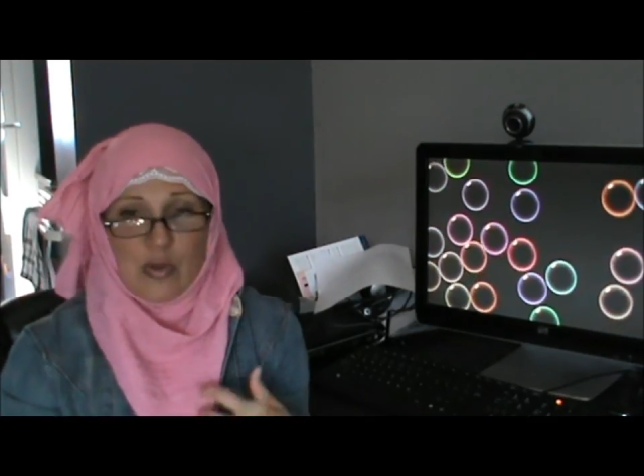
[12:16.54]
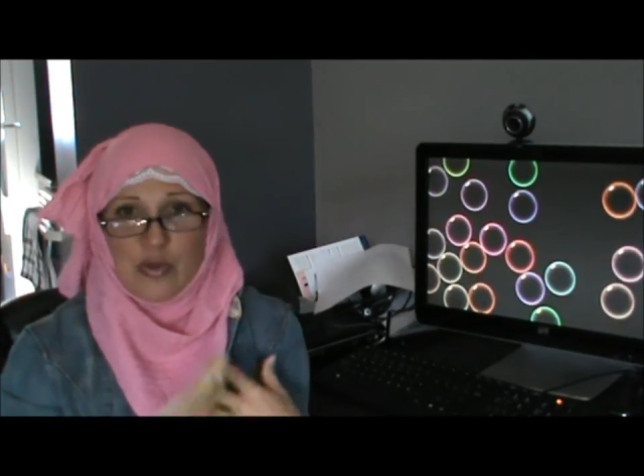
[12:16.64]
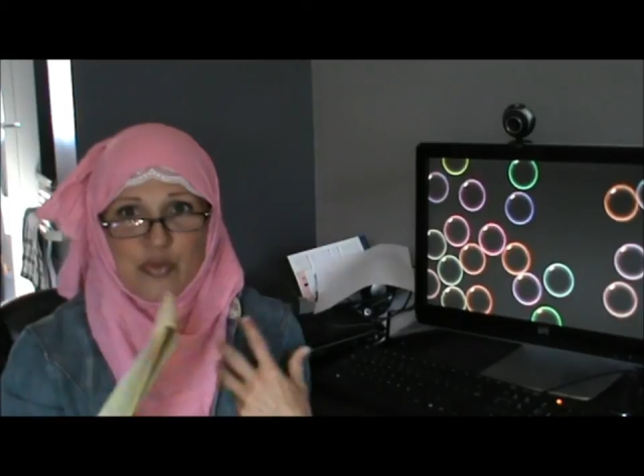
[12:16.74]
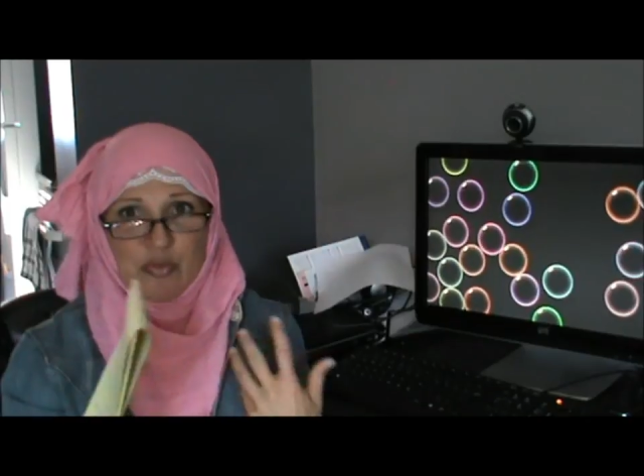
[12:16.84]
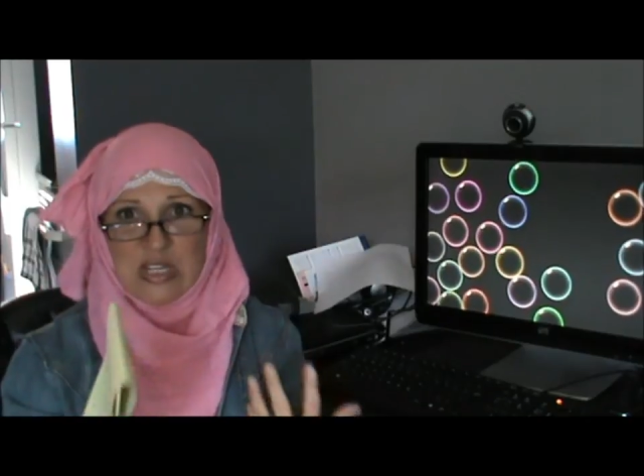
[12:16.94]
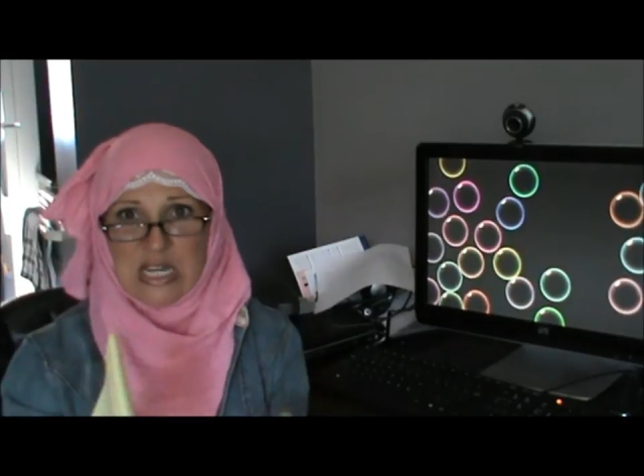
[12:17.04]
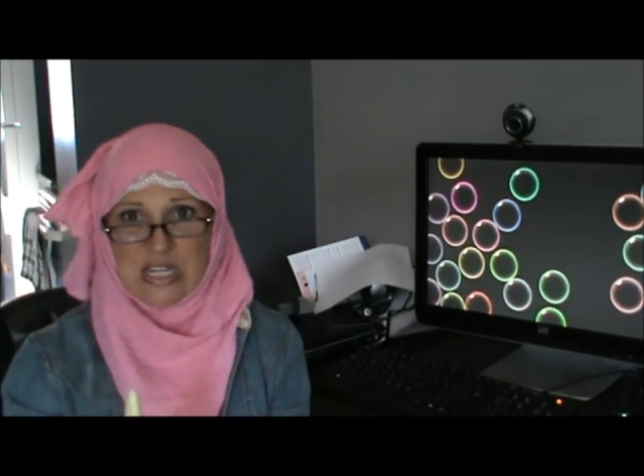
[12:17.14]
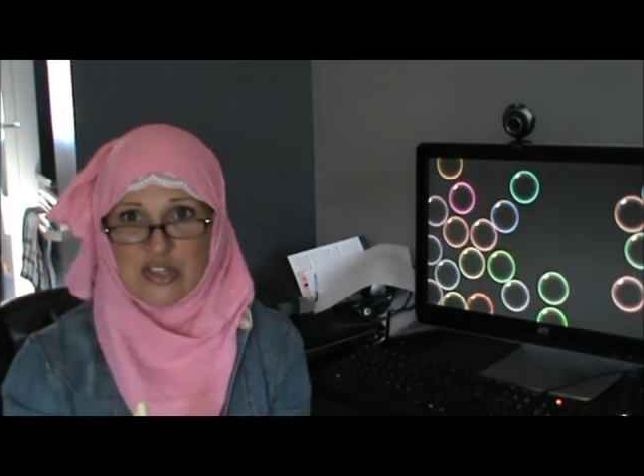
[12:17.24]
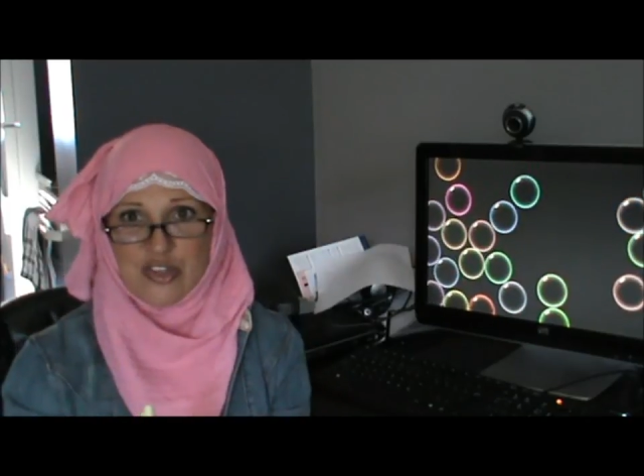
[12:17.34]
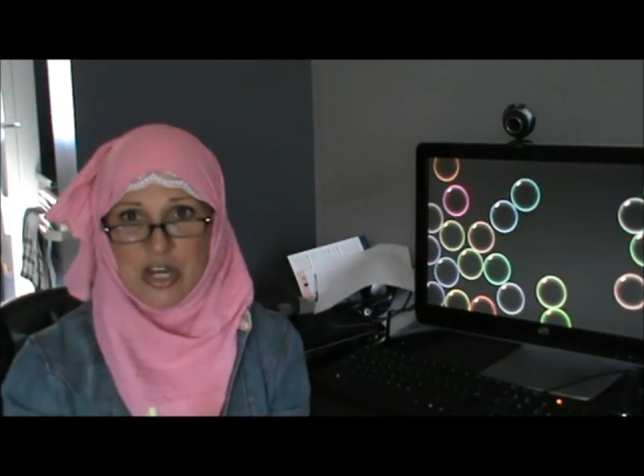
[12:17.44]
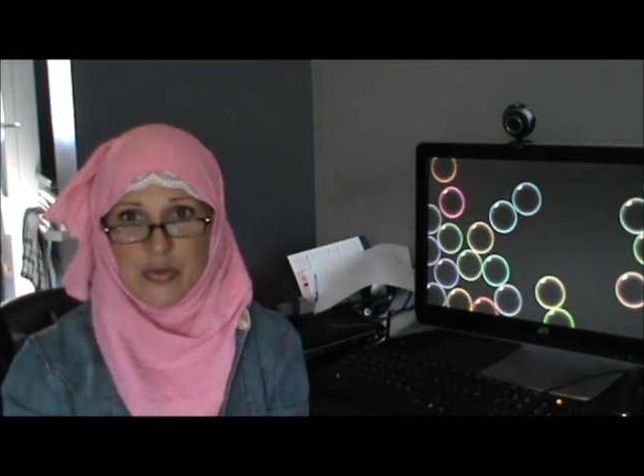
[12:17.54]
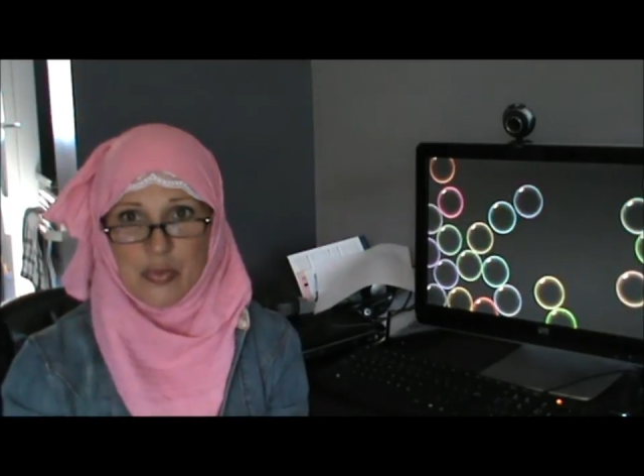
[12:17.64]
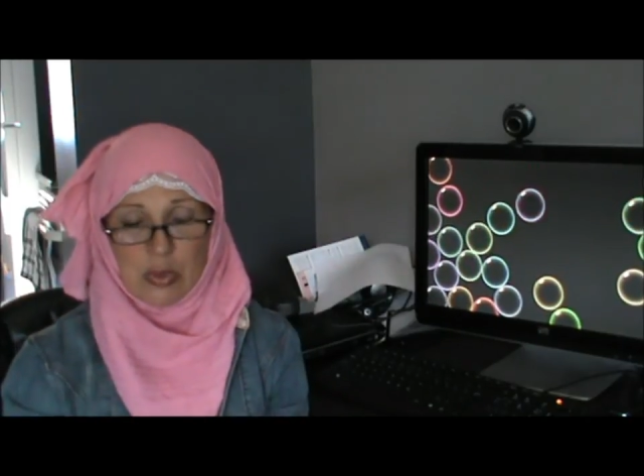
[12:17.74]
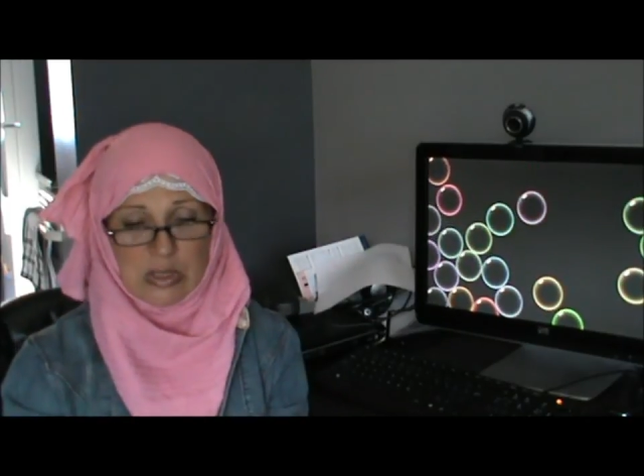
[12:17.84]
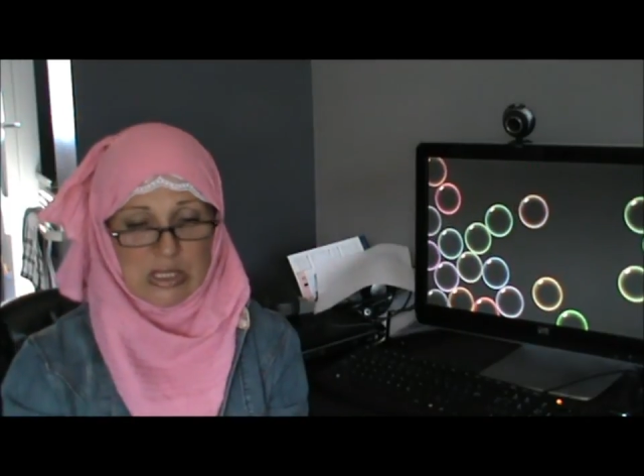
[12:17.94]
you feel in
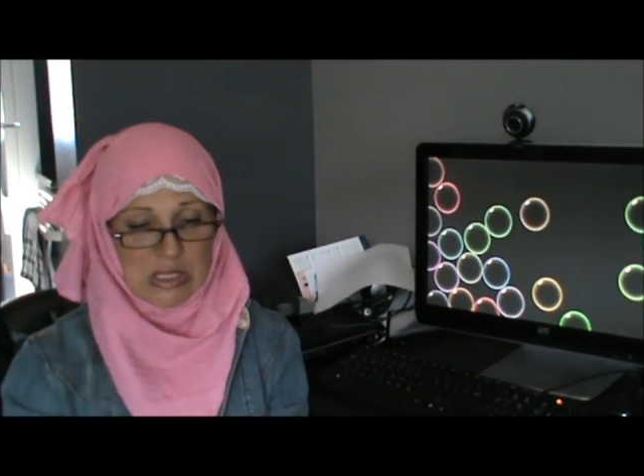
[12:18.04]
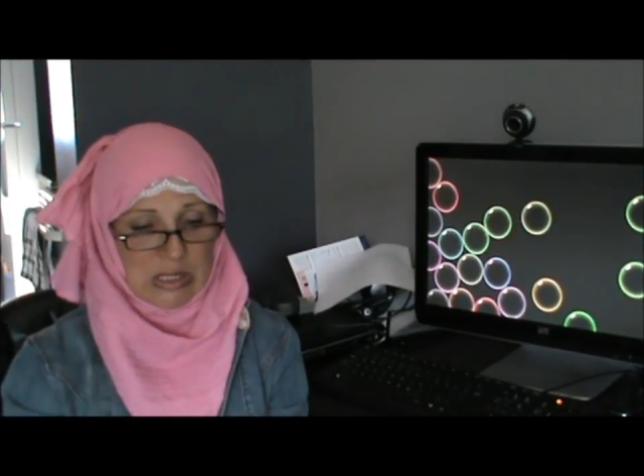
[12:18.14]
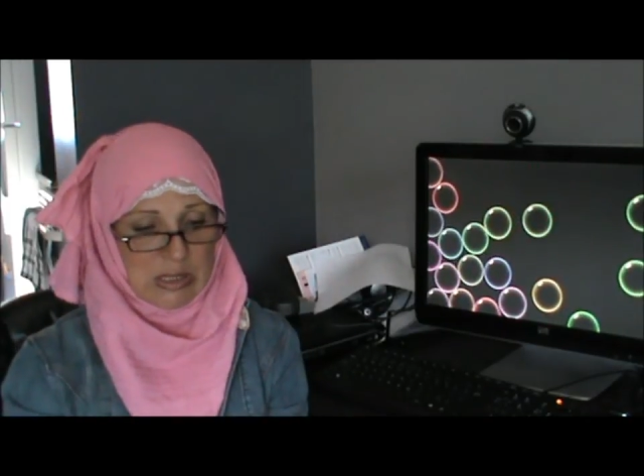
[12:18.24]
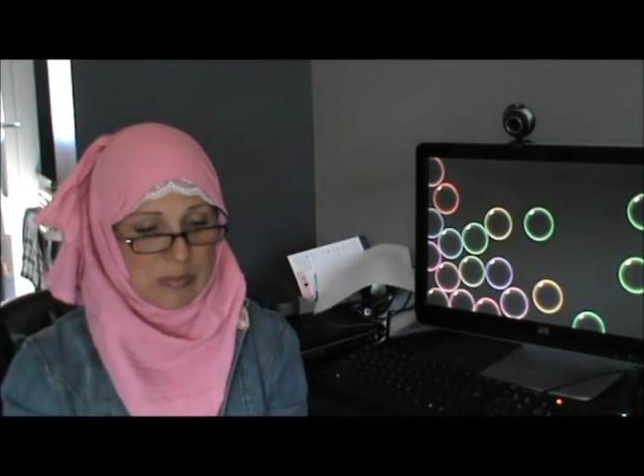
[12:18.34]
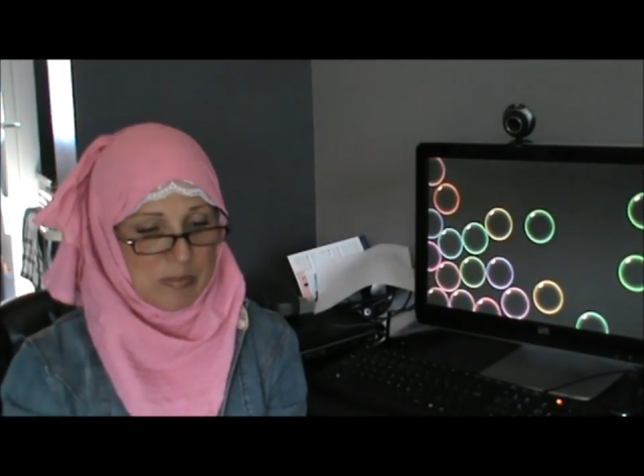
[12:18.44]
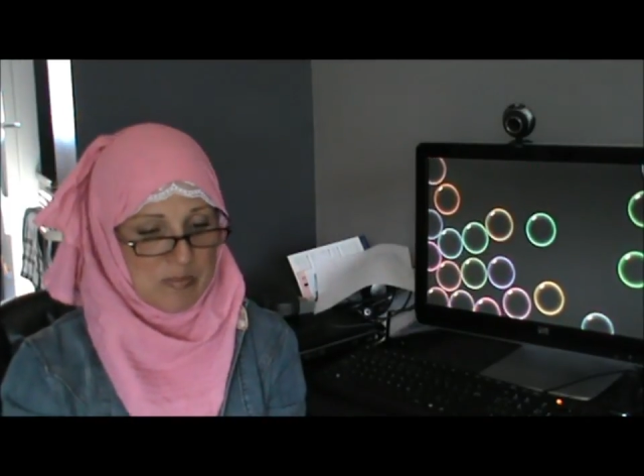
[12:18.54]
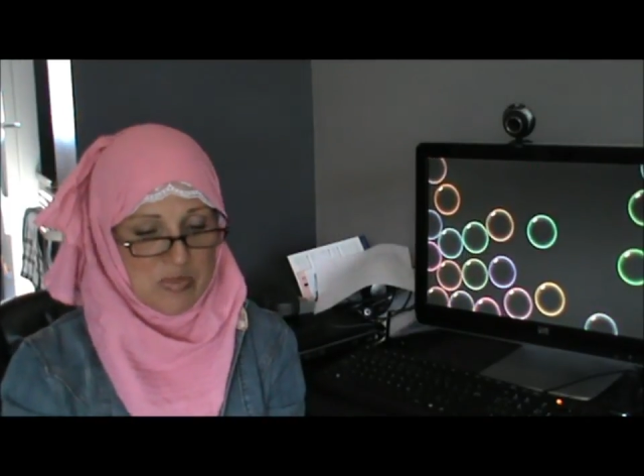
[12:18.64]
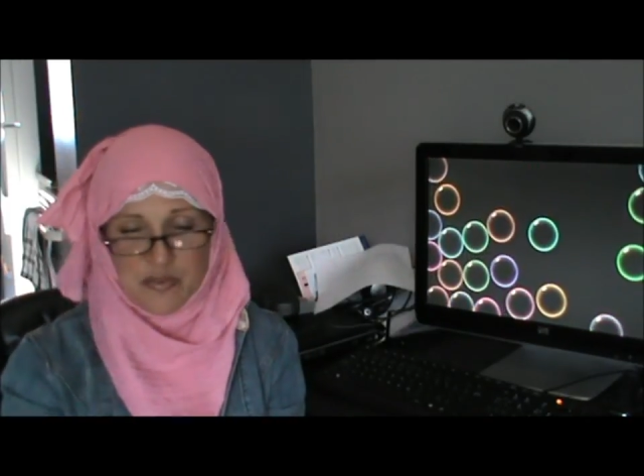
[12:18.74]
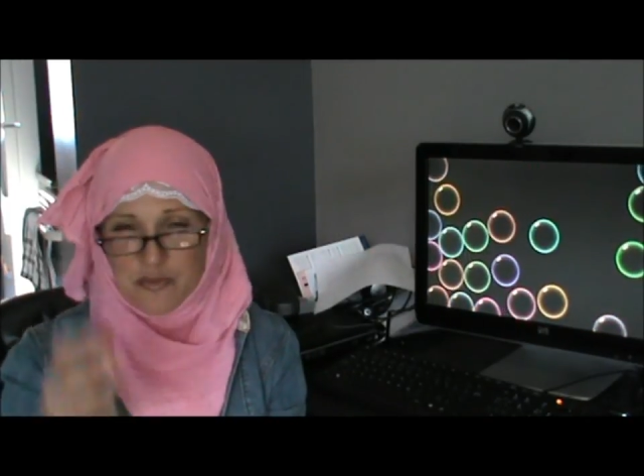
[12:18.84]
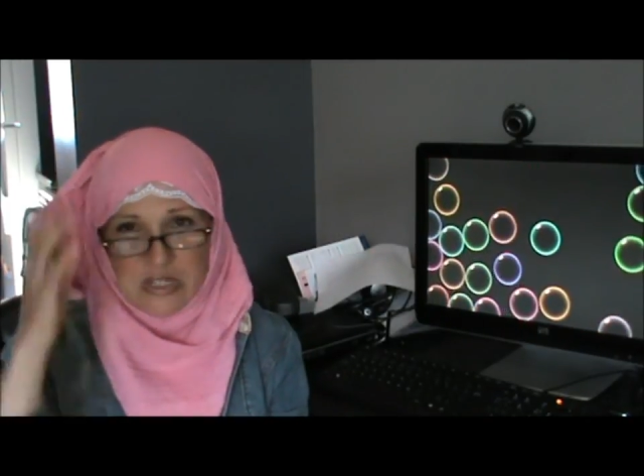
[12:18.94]
general, the